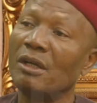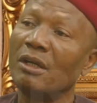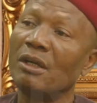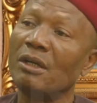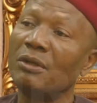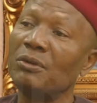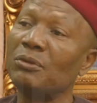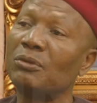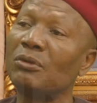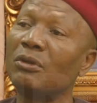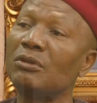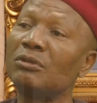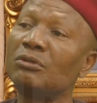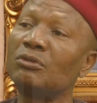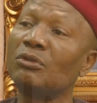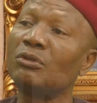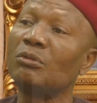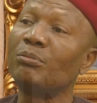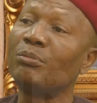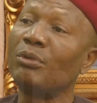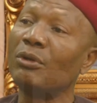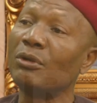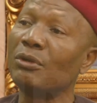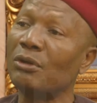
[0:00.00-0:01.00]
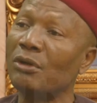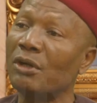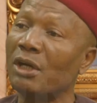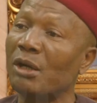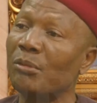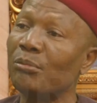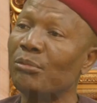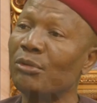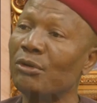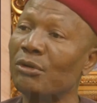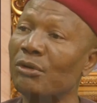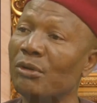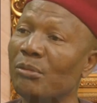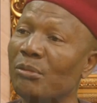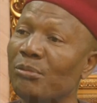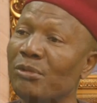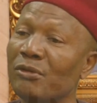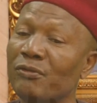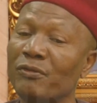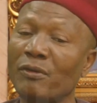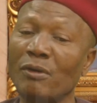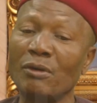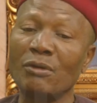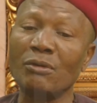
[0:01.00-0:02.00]
You continue to borrow and borrow.
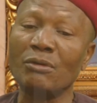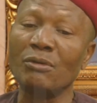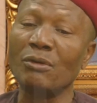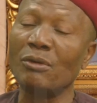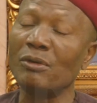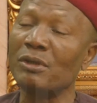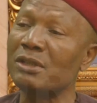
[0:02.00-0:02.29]
Before you know